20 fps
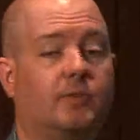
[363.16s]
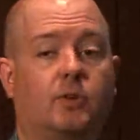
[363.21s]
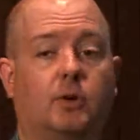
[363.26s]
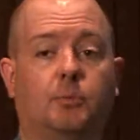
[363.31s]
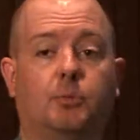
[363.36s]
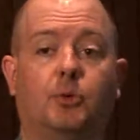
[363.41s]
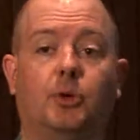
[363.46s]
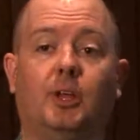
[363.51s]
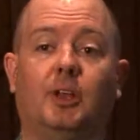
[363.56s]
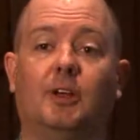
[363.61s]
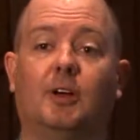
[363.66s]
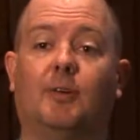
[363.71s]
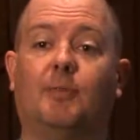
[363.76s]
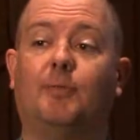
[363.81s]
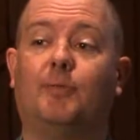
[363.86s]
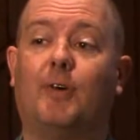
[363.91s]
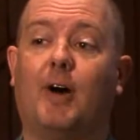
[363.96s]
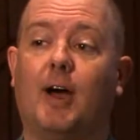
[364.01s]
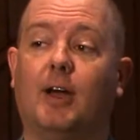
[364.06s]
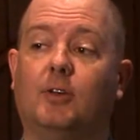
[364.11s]
of completing a
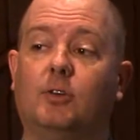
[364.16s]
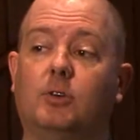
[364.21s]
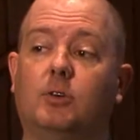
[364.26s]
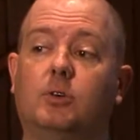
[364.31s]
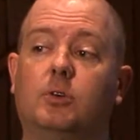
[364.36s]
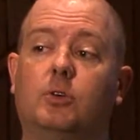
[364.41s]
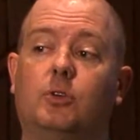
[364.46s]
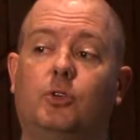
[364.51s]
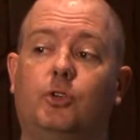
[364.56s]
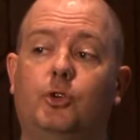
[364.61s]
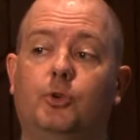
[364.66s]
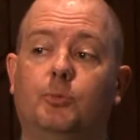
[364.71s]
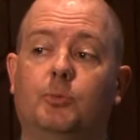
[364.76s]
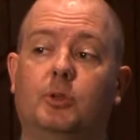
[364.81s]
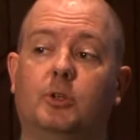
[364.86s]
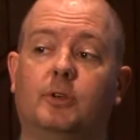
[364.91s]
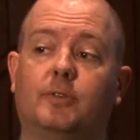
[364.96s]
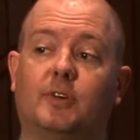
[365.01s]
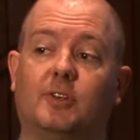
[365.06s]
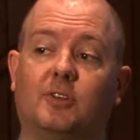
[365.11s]
final
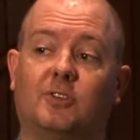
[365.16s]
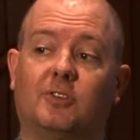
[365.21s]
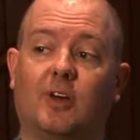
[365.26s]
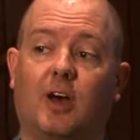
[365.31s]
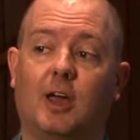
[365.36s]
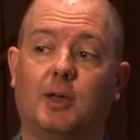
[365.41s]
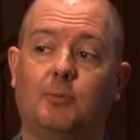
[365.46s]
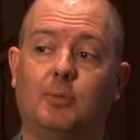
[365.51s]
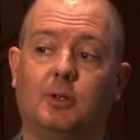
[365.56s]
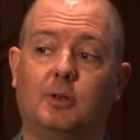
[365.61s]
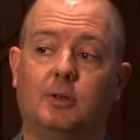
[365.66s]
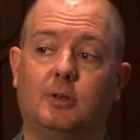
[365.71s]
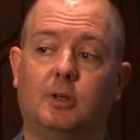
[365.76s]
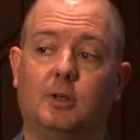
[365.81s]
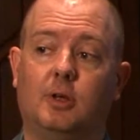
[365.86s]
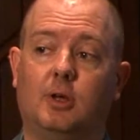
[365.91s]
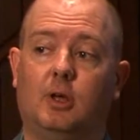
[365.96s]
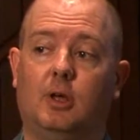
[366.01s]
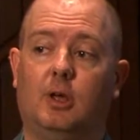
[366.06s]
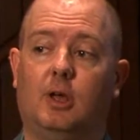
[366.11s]
cumulative assignment
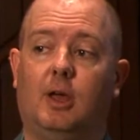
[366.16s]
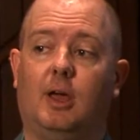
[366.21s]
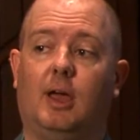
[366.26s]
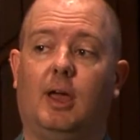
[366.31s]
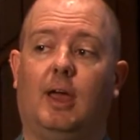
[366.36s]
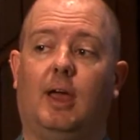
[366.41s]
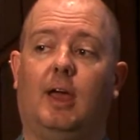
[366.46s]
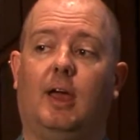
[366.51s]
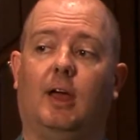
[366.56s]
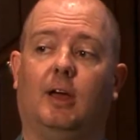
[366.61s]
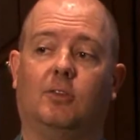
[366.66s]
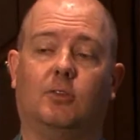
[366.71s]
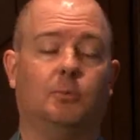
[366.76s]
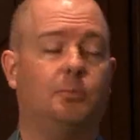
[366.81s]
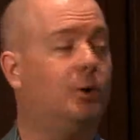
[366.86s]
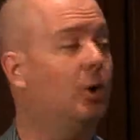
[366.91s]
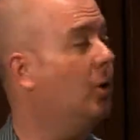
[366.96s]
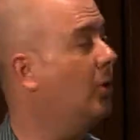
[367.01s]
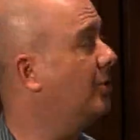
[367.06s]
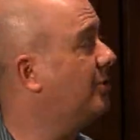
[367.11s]
as
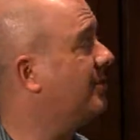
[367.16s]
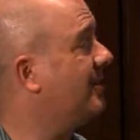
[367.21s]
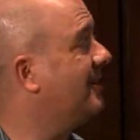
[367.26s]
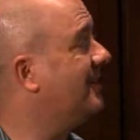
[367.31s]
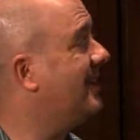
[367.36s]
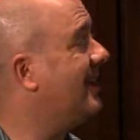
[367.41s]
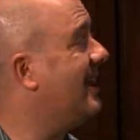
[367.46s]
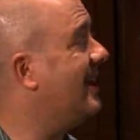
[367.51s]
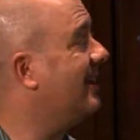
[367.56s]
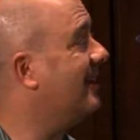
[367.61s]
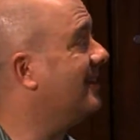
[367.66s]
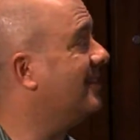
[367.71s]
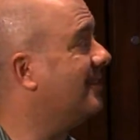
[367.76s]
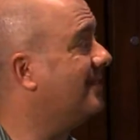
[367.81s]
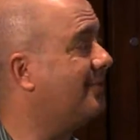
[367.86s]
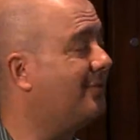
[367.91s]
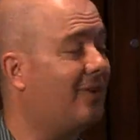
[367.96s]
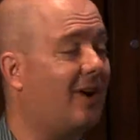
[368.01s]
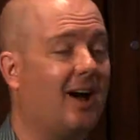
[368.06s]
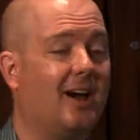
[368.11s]
opposed to taking the
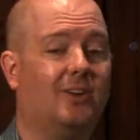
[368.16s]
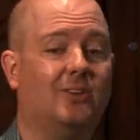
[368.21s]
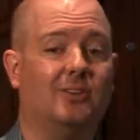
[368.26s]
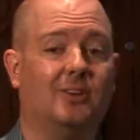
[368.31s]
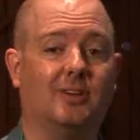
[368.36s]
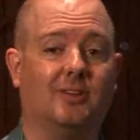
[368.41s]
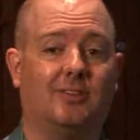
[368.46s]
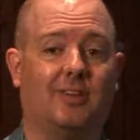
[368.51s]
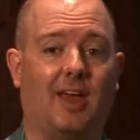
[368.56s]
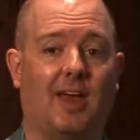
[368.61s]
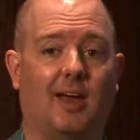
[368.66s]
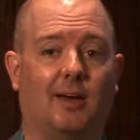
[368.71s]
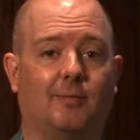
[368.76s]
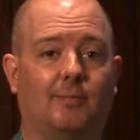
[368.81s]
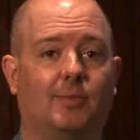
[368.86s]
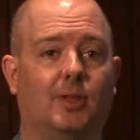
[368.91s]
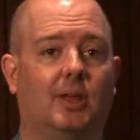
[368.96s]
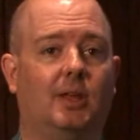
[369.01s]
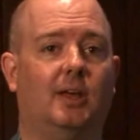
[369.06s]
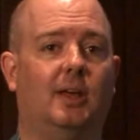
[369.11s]
final exam.
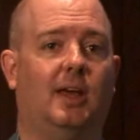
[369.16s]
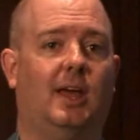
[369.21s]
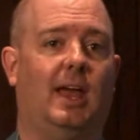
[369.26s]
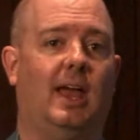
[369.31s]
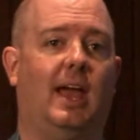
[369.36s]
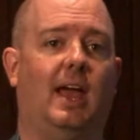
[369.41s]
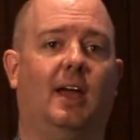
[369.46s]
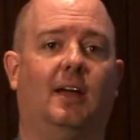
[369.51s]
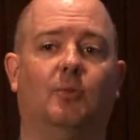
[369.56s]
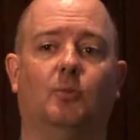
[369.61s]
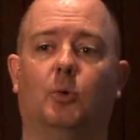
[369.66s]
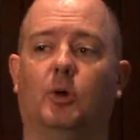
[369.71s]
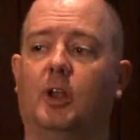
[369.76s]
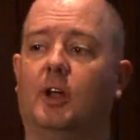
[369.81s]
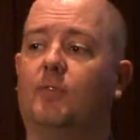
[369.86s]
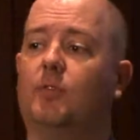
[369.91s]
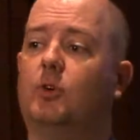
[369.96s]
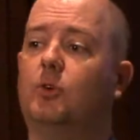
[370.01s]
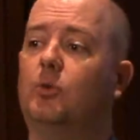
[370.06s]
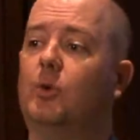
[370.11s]
And
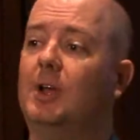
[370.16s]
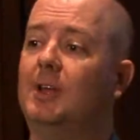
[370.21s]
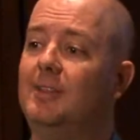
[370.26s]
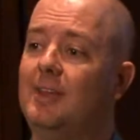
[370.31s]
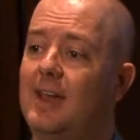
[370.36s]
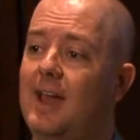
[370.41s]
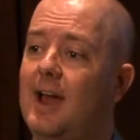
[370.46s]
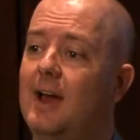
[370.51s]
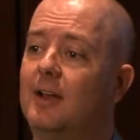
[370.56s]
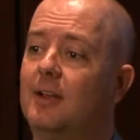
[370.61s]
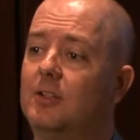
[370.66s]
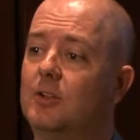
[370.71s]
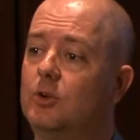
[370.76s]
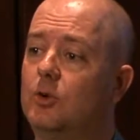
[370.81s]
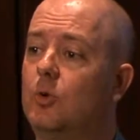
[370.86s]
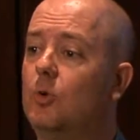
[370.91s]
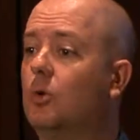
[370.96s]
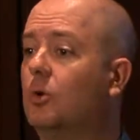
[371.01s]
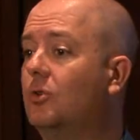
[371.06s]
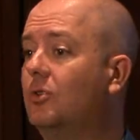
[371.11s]
whatever grade they had in the
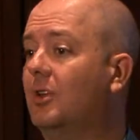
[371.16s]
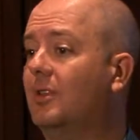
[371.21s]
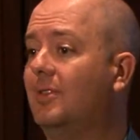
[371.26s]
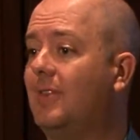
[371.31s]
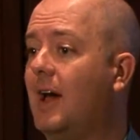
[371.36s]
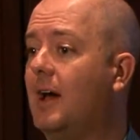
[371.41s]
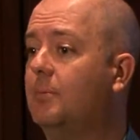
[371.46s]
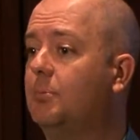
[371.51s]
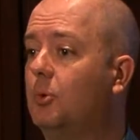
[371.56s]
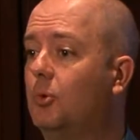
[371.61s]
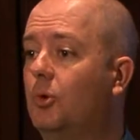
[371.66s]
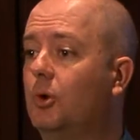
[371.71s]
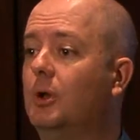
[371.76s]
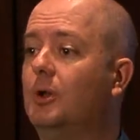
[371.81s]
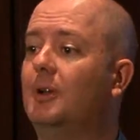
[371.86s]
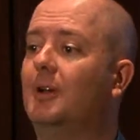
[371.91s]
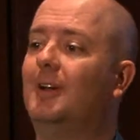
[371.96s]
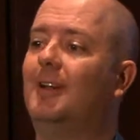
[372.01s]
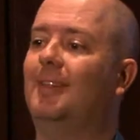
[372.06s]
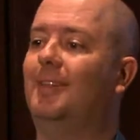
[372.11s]
course at that point,
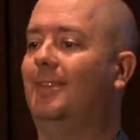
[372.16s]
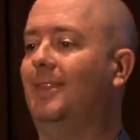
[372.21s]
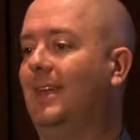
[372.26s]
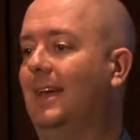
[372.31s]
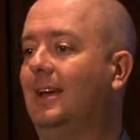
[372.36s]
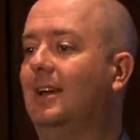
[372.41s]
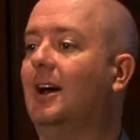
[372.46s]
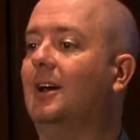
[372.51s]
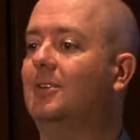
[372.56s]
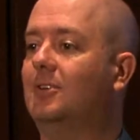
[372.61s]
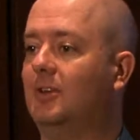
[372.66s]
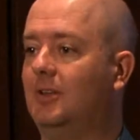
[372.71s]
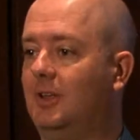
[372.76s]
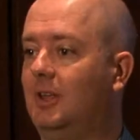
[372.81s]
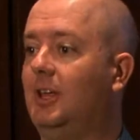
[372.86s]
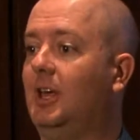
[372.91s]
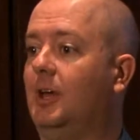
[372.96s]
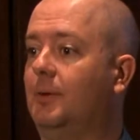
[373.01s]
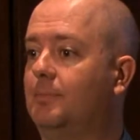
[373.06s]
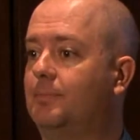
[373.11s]
they got to
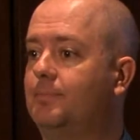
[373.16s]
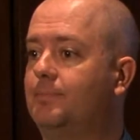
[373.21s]
keep.